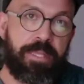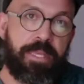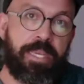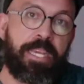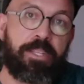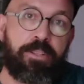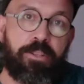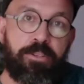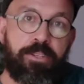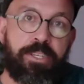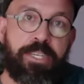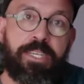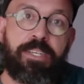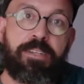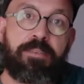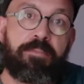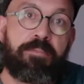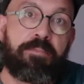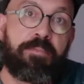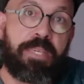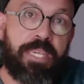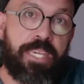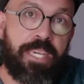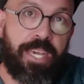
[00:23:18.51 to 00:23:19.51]

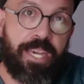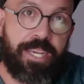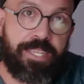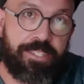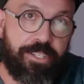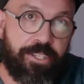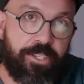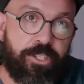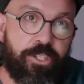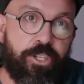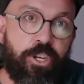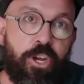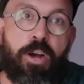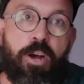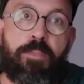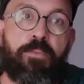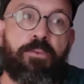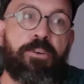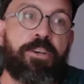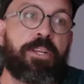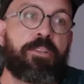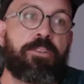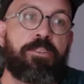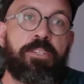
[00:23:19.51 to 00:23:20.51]
including me as a shop
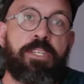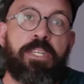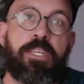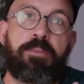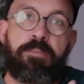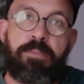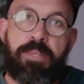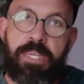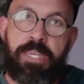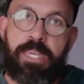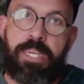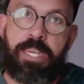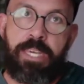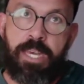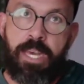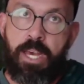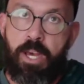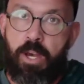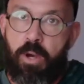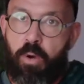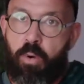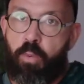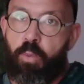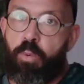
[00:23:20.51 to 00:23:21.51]
or including me
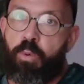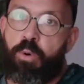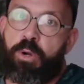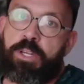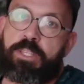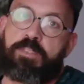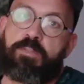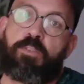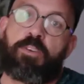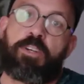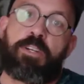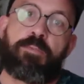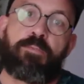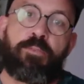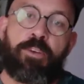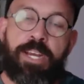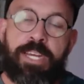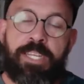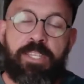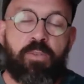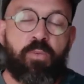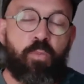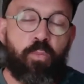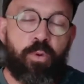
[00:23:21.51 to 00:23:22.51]
who works for a
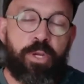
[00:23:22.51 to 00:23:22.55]
brand.